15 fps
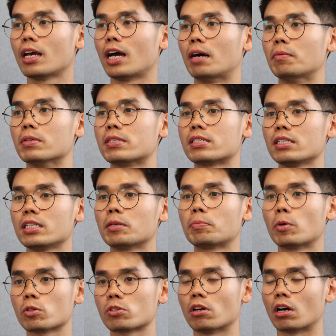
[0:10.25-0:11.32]
I'm a senior
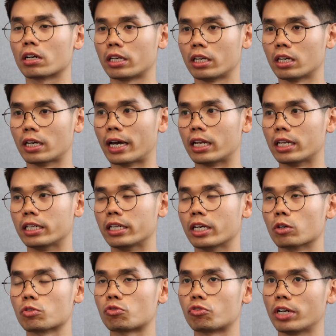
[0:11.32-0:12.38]
postdoc here at the
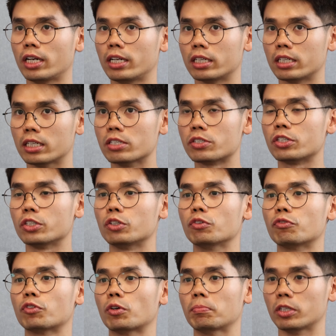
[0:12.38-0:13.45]
Australian Institute
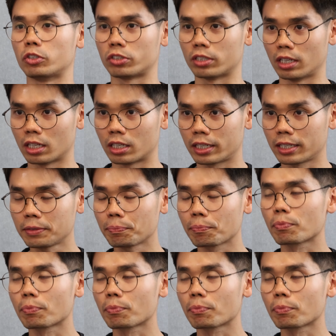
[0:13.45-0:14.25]
for Machine Learning.